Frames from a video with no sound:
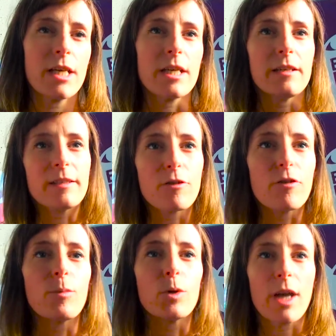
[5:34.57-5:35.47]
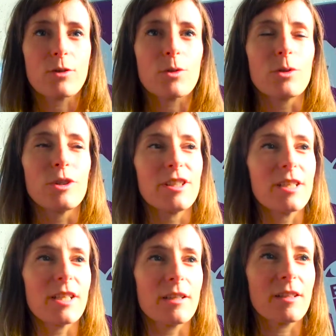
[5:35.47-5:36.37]
easier and more natural
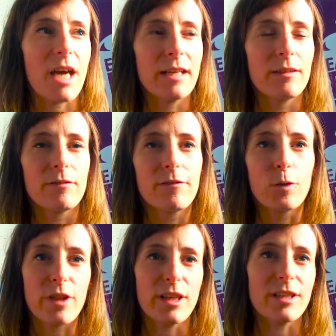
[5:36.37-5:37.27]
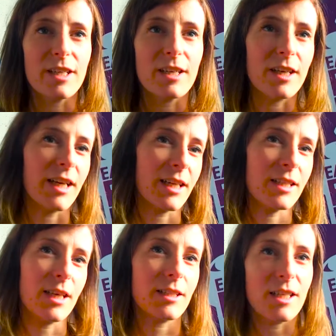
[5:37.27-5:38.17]
and kind of authentic, I guess,
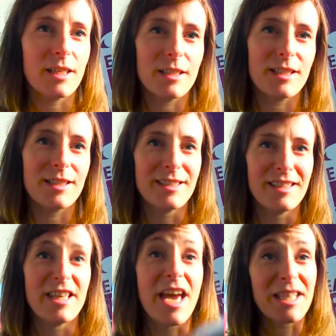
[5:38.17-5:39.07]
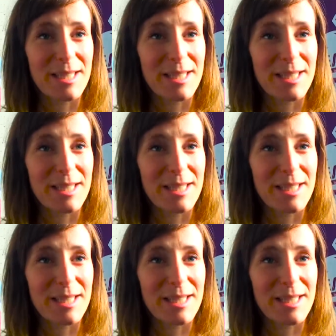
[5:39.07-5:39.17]
in that sense. Yeah.